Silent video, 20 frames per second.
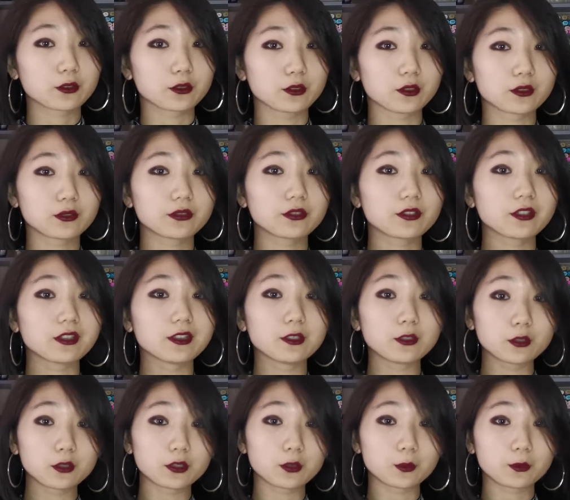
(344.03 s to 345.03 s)
to look for
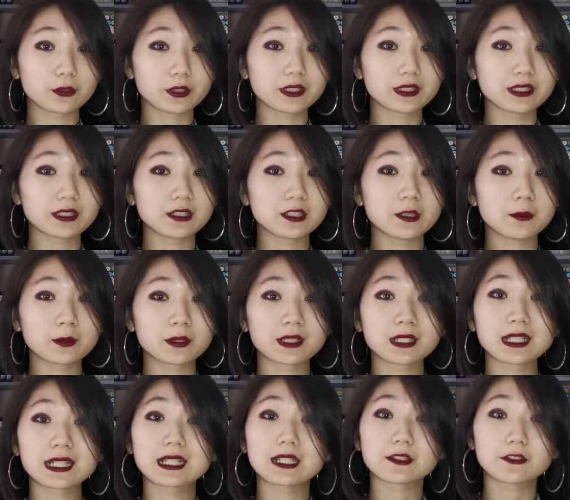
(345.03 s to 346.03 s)
local printing
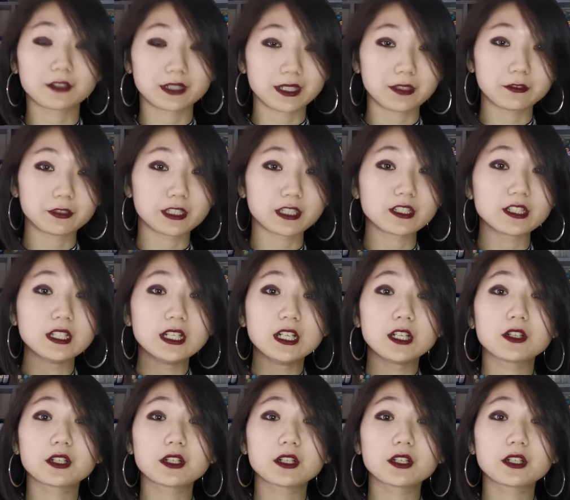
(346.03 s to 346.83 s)
companies in your area,